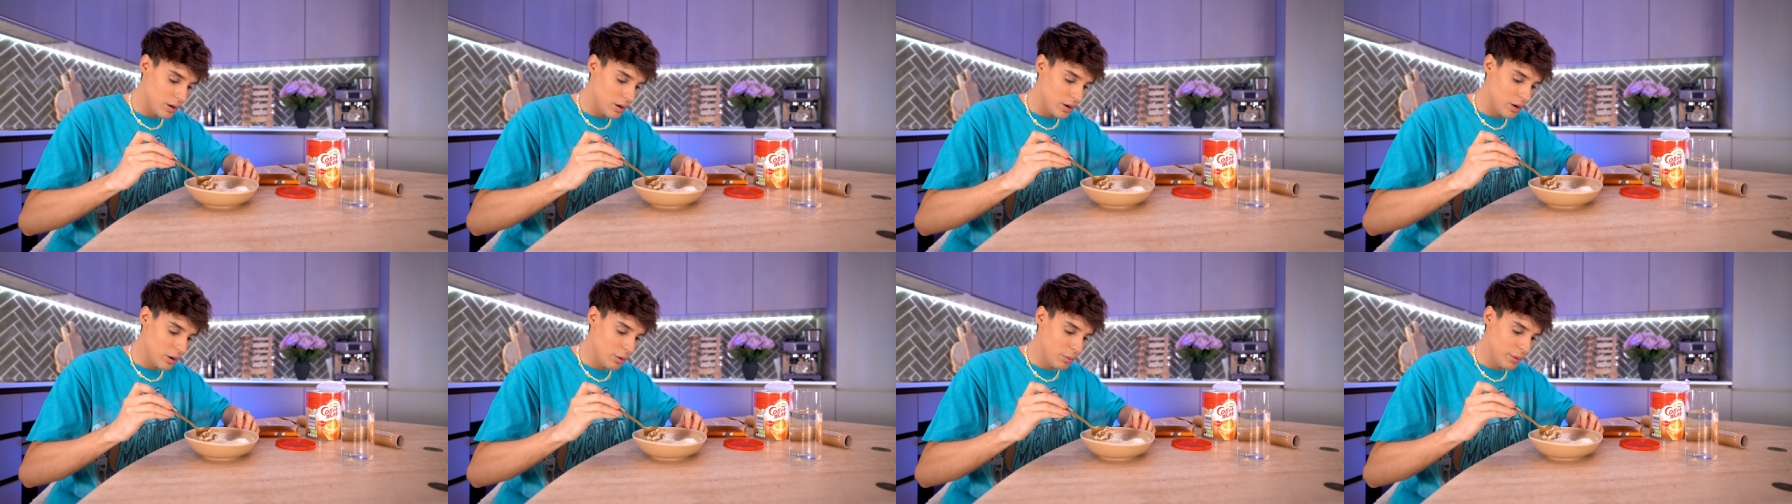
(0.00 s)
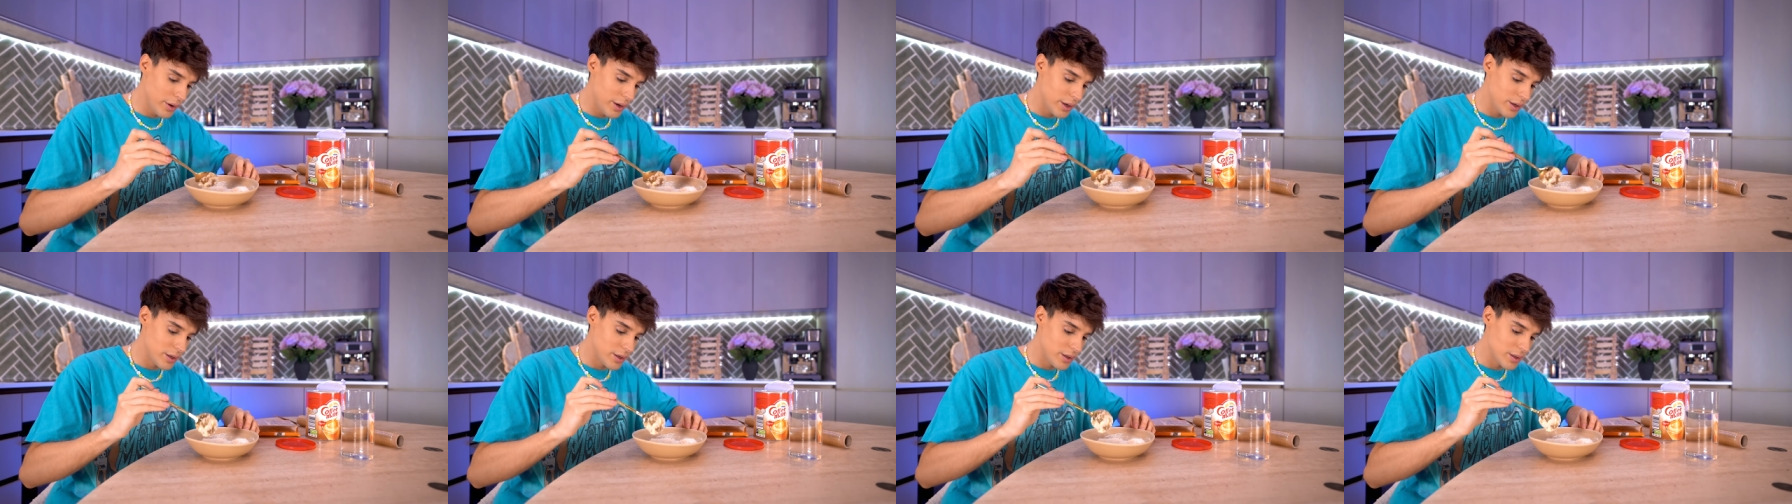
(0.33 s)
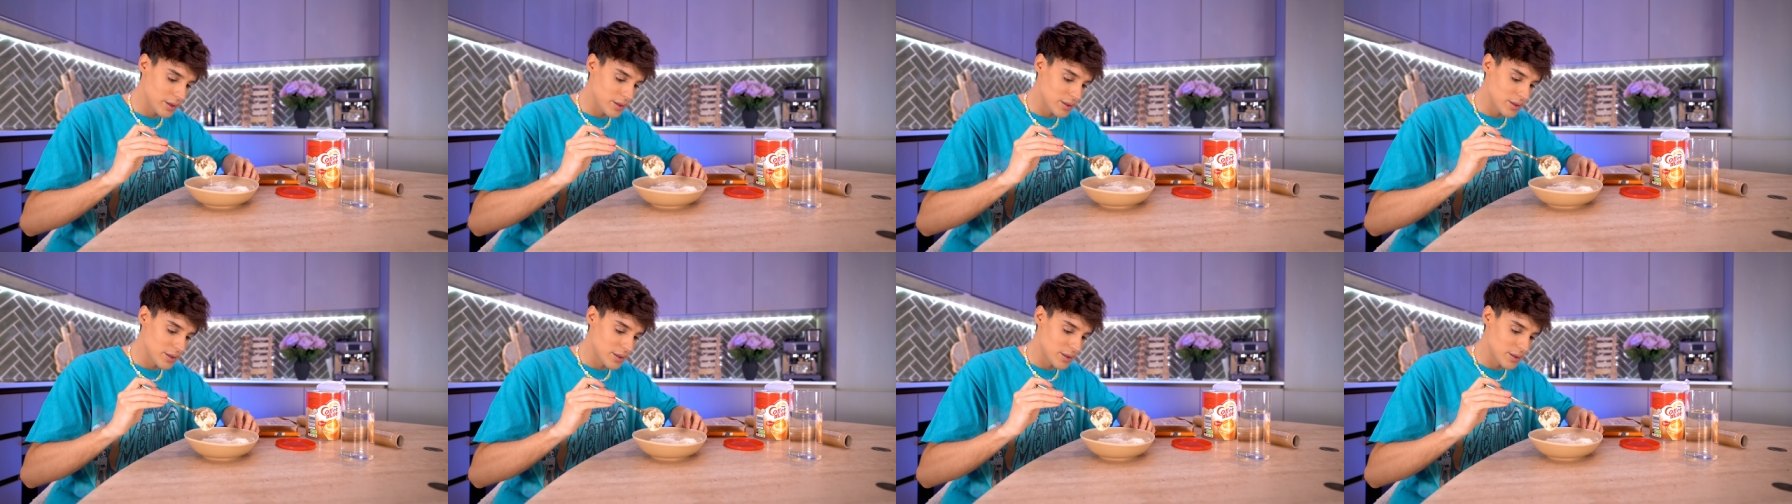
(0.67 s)
Oh wait,
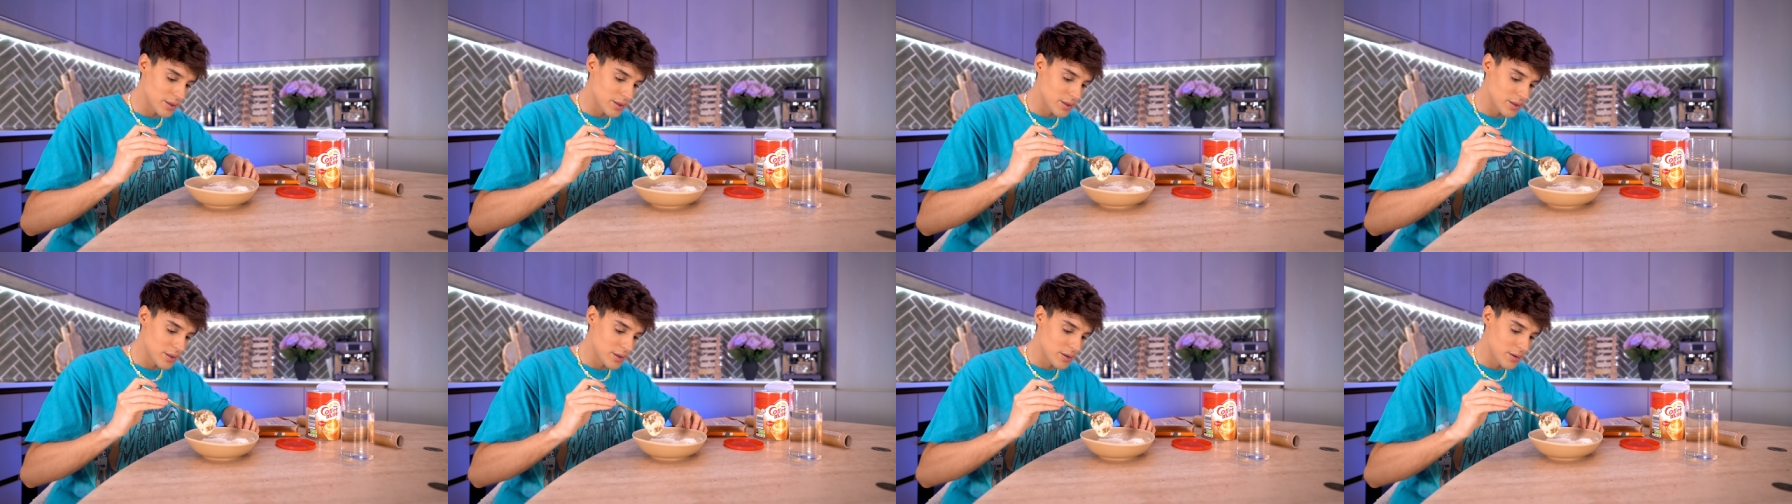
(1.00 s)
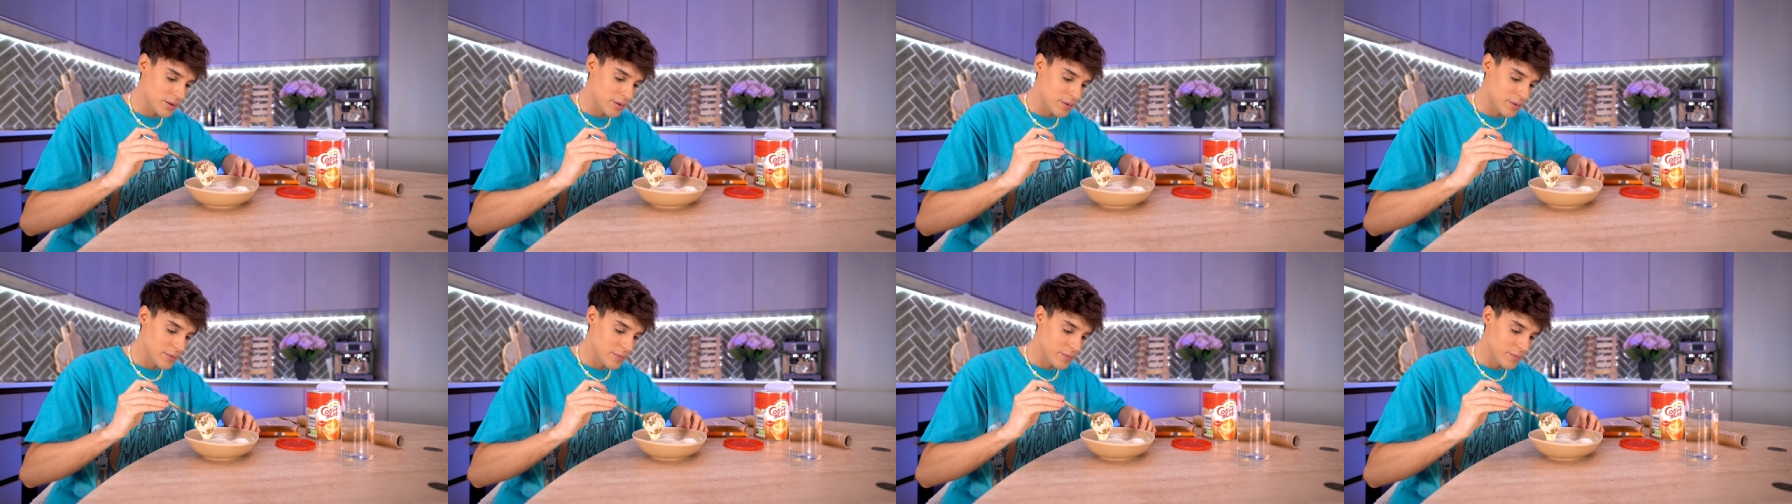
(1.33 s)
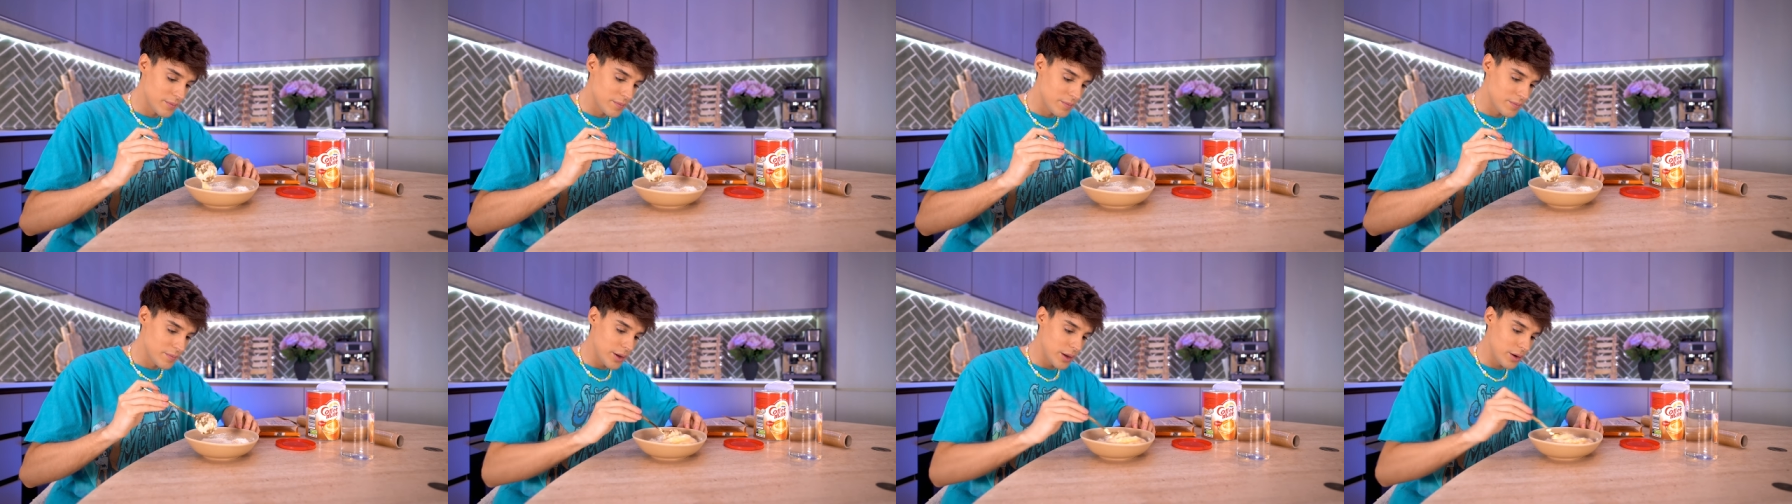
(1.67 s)
this is...
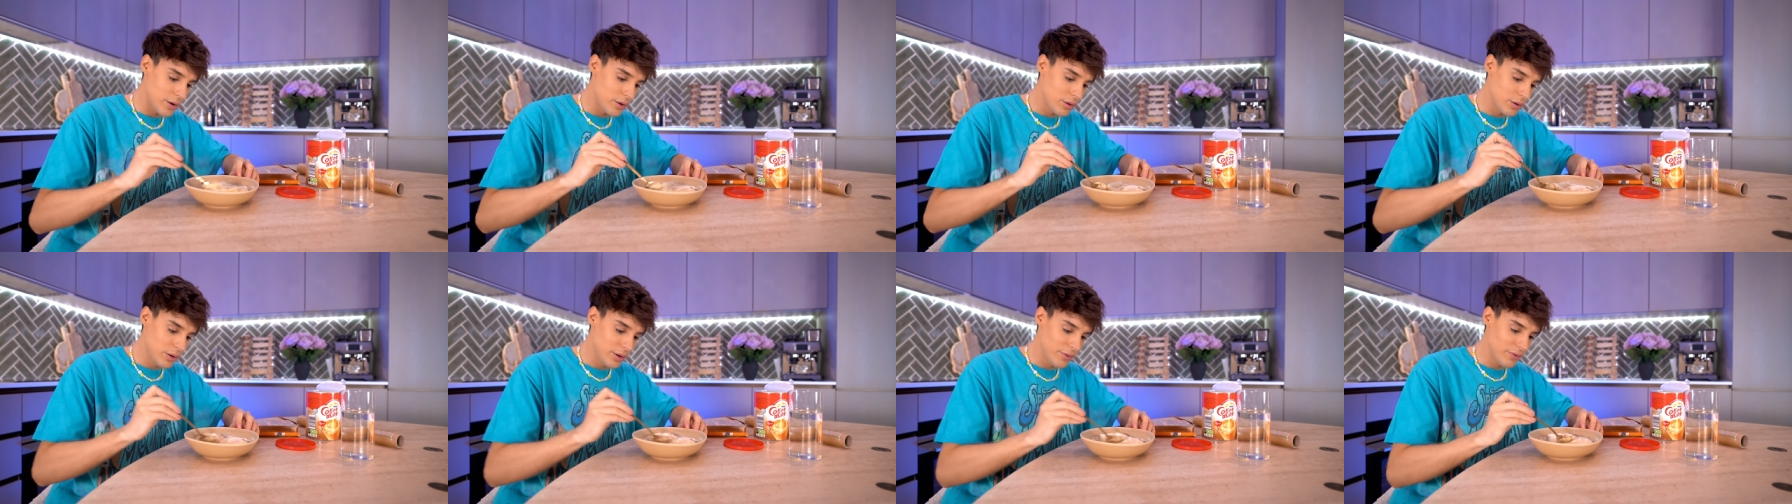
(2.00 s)
I don't know